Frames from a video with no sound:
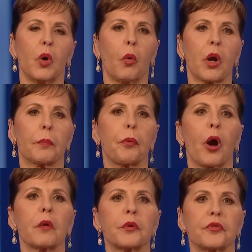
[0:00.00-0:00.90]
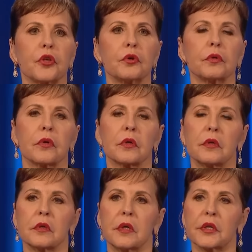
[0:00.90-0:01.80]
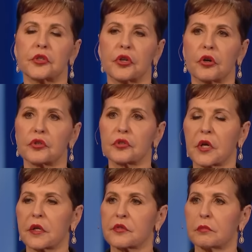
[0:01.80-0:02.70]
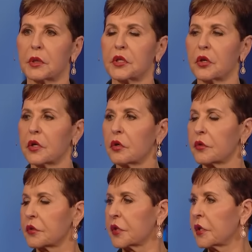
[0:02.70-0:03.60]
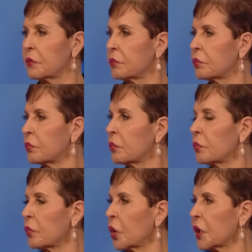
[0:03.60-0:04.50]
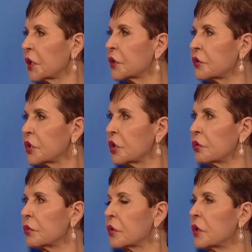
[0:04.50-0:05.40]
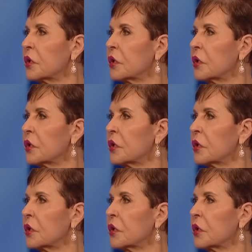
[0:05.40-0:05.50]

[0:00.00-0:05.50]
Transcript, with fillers: We want to pray with you, and the church has got some material that they want to get to you.